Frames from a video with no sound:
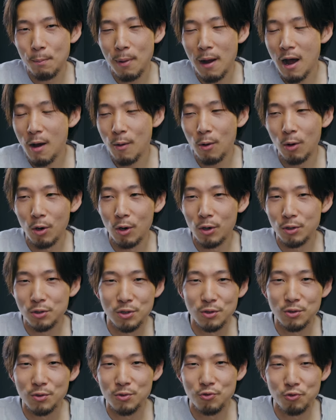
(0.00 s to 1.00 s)
power
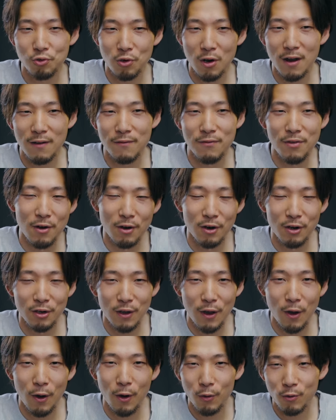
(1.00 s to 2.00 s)
to drive their
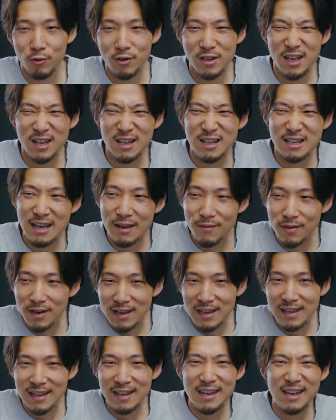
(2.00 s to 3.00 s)

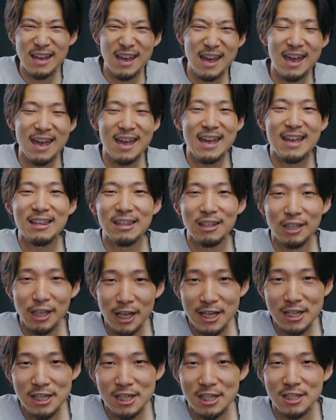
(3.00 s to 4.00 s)
creativity
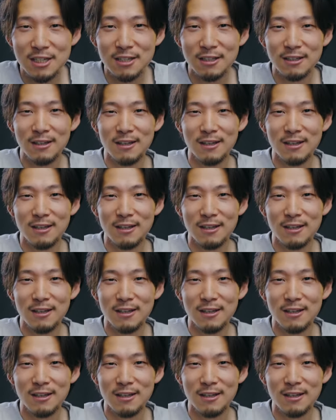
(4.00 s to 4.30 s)
endless.